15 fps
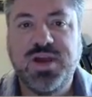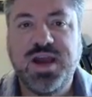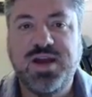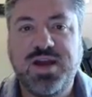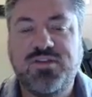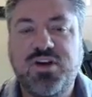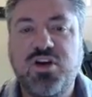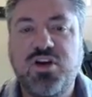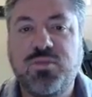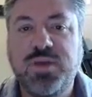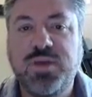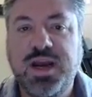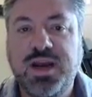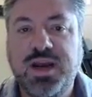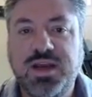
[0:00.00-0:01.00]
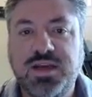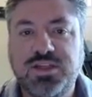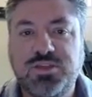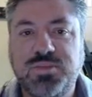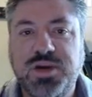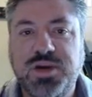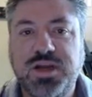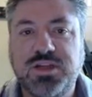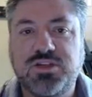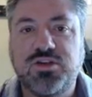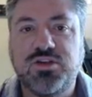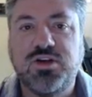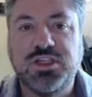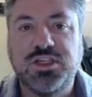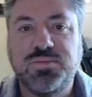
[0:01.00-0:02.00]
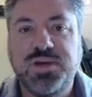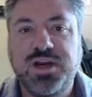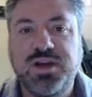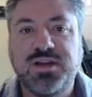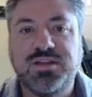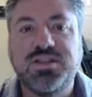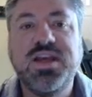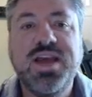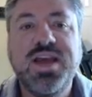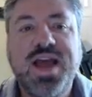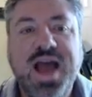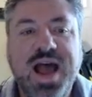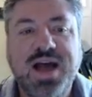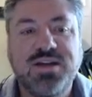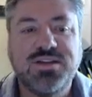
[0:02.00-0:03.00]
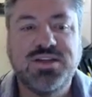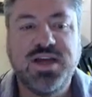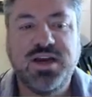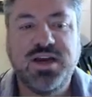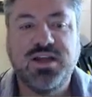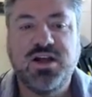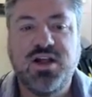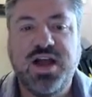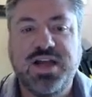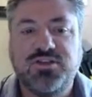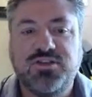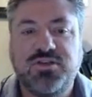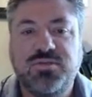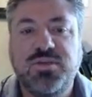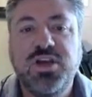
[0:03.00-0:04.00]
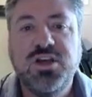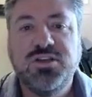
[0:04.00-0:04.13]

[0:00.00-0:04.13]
kind of culminating experience or experience outside of the classroom,